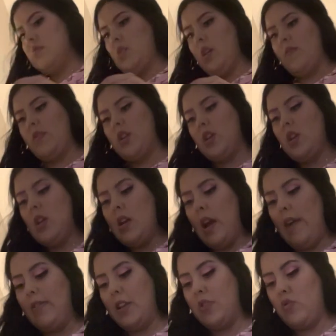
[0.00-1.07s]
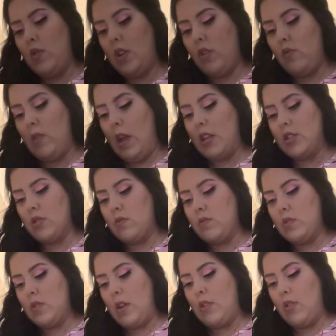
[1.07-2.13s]
I have like 3 new lash glue,
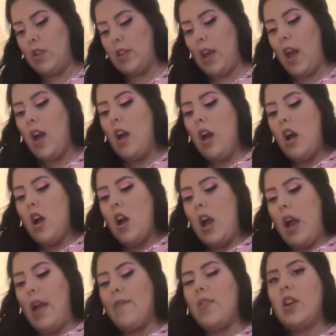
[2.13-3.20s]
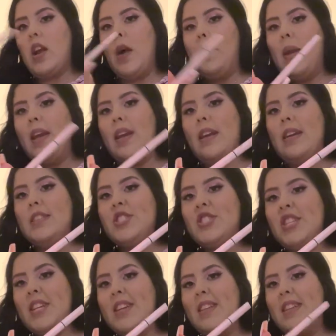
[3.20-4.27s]
so I don't need that. I forgot my
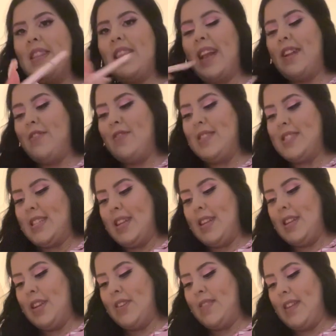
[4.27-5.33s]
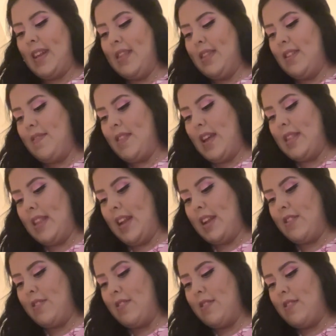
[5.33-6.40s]
Shein liner is in here, and I love that
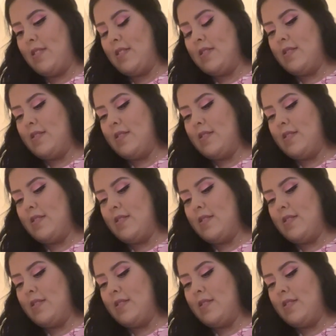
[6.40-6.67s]
liner.